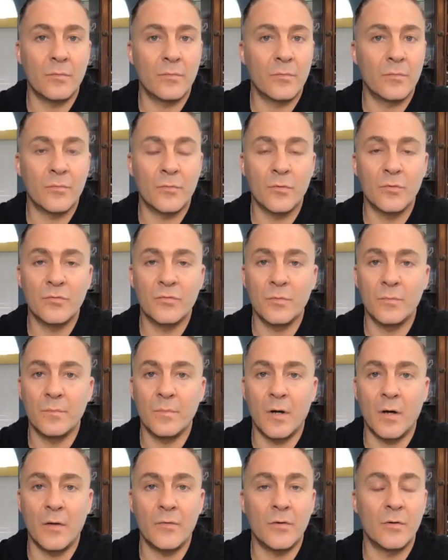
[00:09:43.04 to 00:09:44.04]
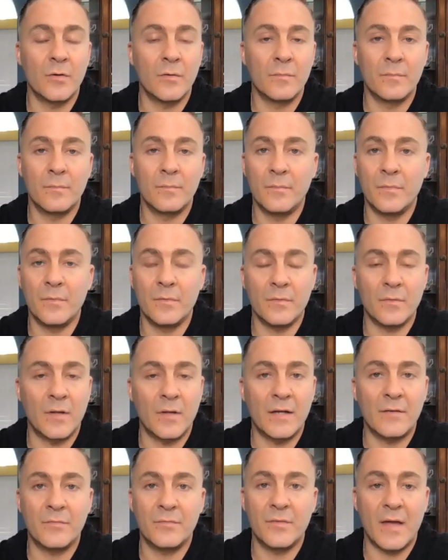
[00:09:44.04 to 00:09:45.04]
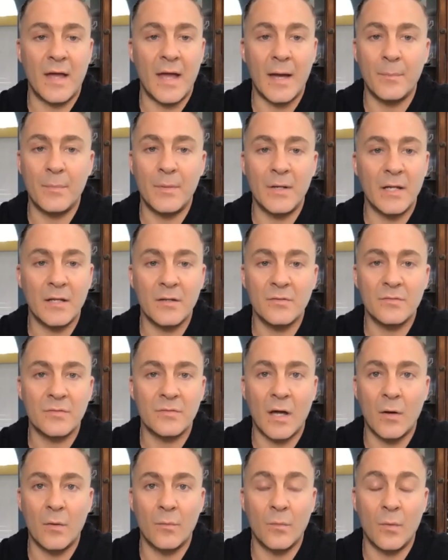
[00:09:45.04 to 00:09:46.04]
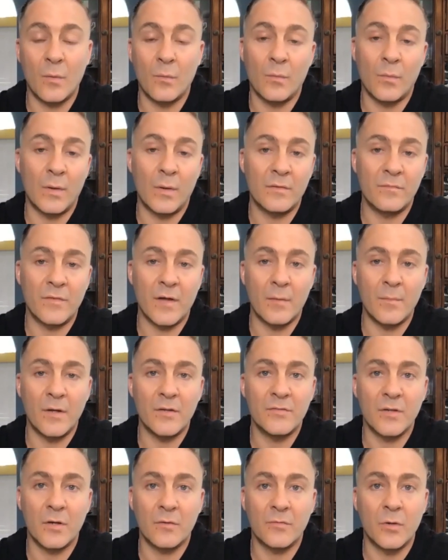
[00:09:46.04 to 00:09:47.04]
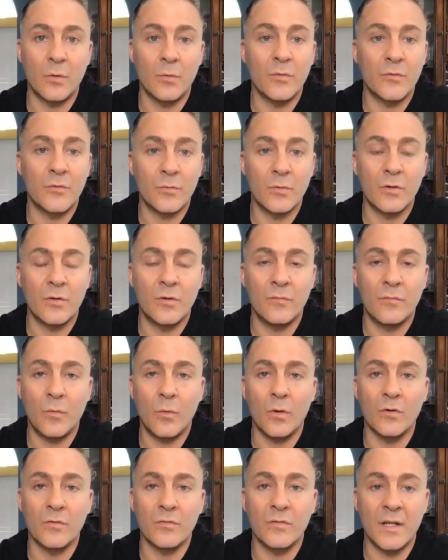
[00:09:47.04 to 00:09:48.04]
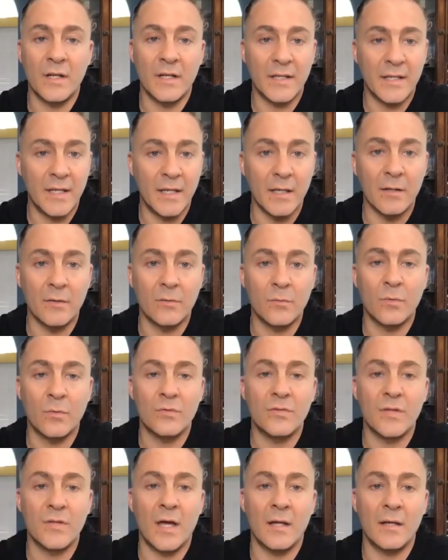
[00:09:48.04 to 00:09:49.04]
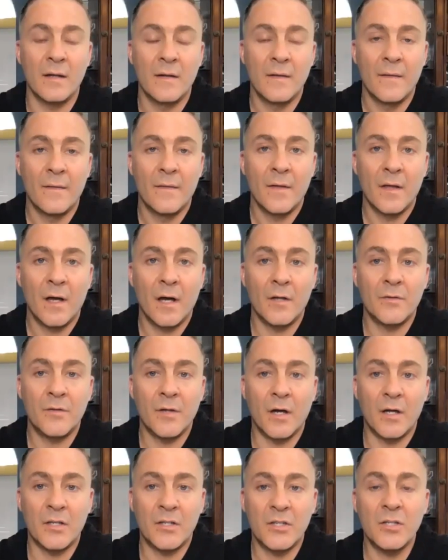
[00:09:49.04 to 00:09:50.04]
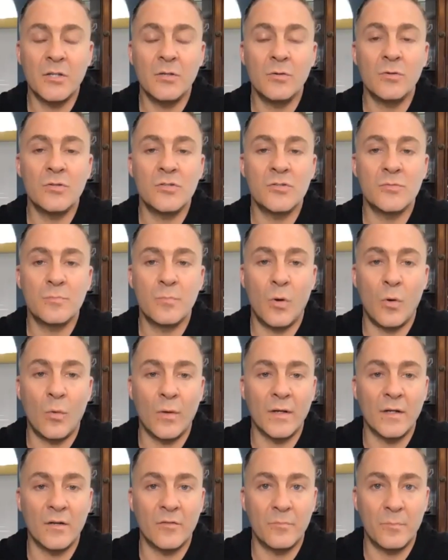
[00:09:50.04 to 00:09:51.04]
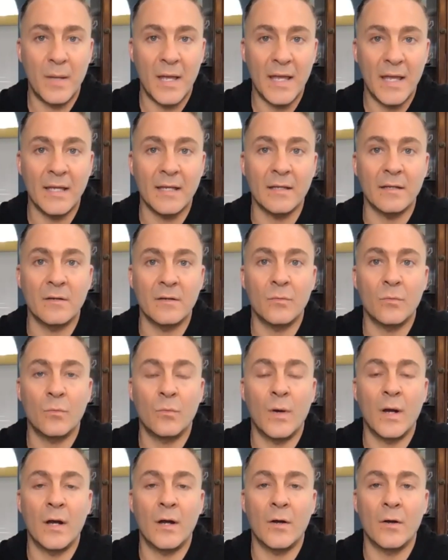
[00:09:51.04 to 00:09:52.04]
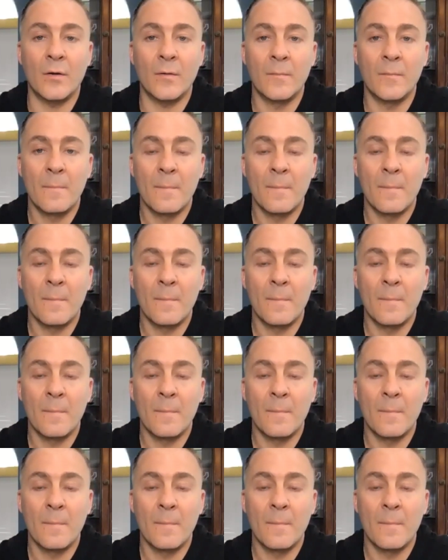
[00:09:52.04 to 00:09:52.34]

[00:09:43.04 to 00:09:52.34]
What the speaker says: through some other life happenings, I found myself going through a divorce, and again was at a huge point of pain where